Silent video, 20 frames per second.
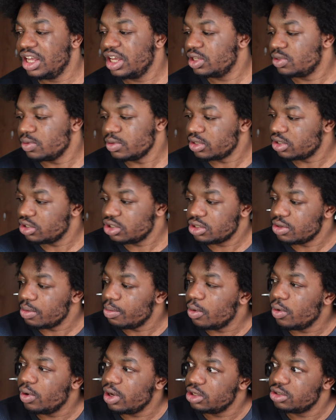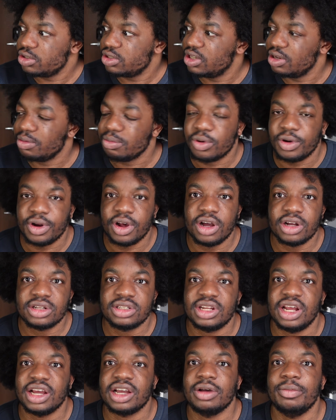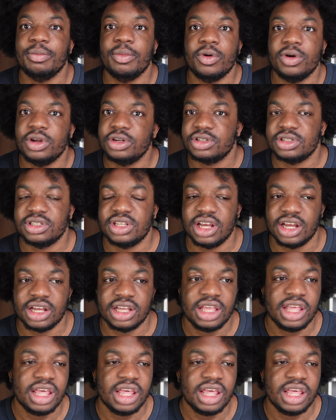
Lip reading: It's also just a more interesting product, like a more interesting